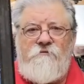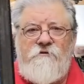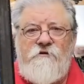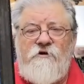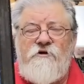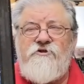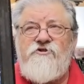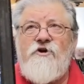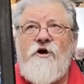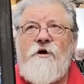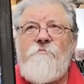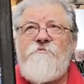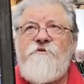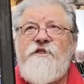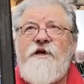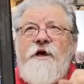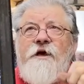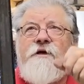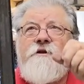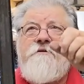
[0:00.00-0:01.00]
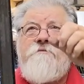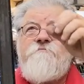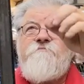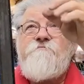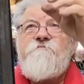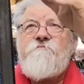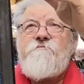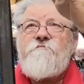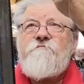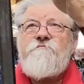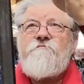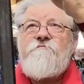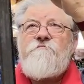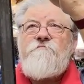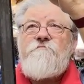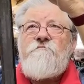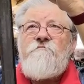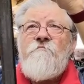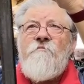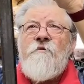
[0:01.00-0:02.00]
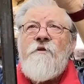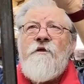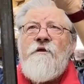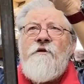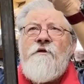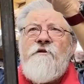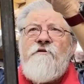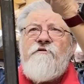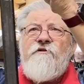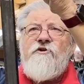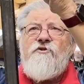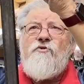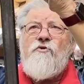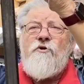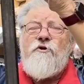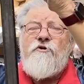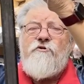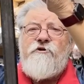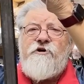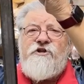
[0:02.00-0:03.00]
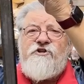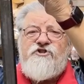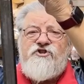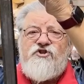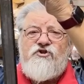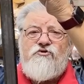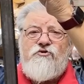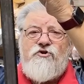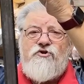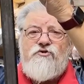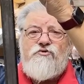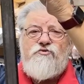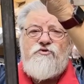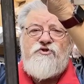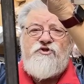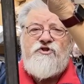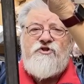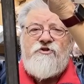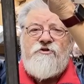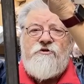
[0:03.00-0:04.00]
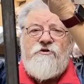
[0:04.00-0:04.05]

on top of that, the quarter inch screws